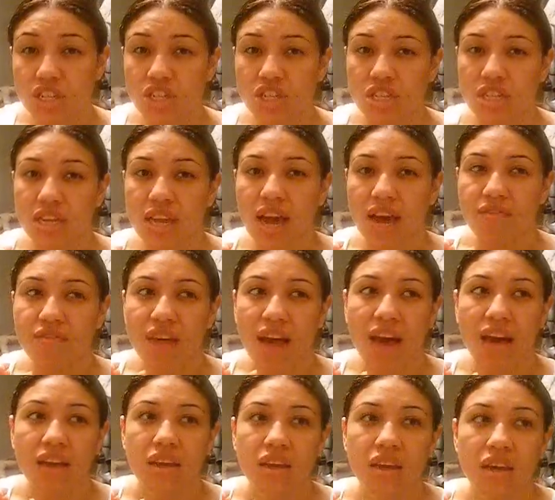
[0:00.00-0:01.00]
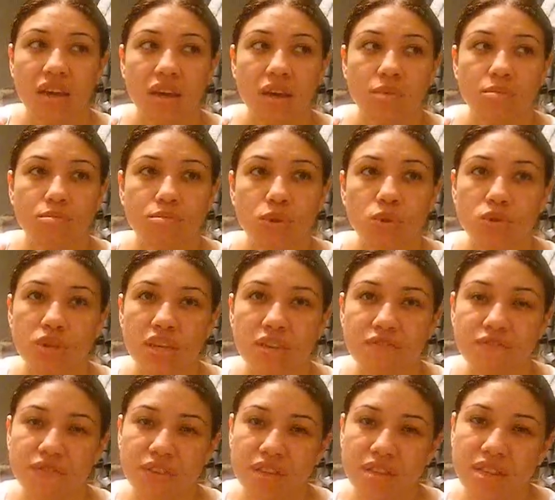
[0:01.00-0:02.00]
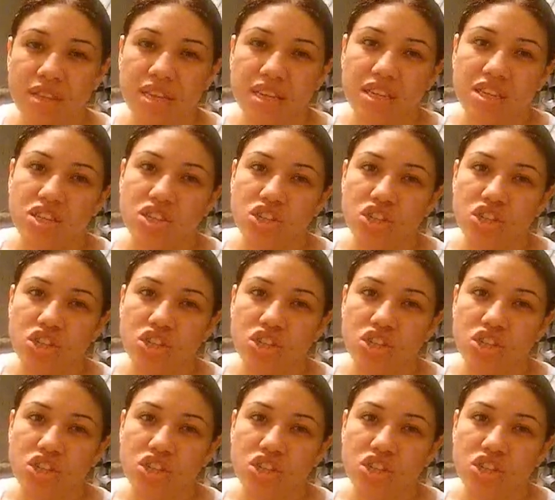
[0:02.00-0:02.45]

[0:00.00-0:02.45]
She didn't have that moody feeling.